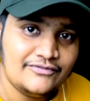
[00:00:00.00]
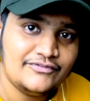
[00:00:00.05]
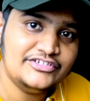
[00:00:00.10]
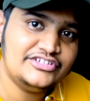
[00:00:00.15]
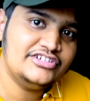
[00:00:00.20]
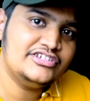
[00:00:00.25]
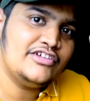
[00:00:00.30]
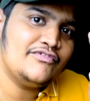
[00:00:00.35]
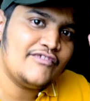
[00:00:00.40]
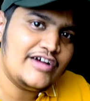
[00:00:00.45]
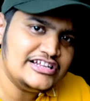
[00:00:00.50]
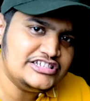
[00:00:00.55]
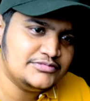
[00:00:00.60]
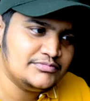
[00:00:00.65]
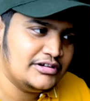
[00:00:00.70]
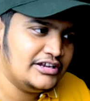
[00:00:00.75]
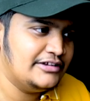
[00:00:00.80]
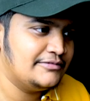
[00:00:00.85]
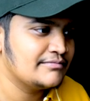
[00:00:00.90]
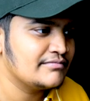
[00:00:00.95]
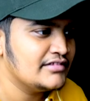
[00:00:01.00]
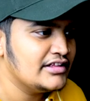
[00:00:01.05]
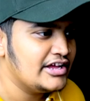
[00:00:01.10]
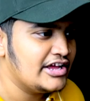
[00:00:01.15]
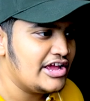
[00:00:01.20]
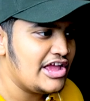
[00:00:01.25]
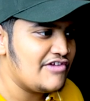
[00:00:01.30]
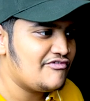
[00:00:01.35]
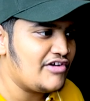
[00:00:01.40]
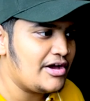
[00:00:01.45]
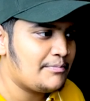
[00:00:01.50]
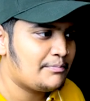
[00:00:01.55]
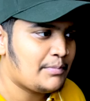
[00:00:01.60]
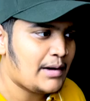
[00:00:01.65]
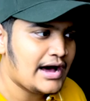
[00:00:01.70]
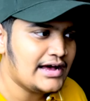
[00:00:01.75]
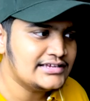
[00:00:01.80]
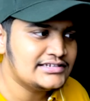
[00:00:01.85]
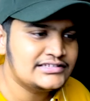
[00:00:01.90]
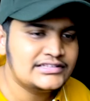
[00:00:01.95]
which is a veg meal. If I
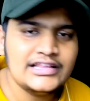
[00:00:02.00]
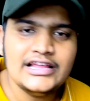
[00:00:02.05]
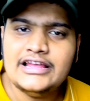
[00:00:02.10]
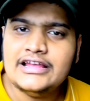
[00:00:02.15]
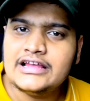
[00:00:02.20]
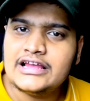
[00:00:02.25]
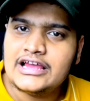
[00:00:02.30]
pass the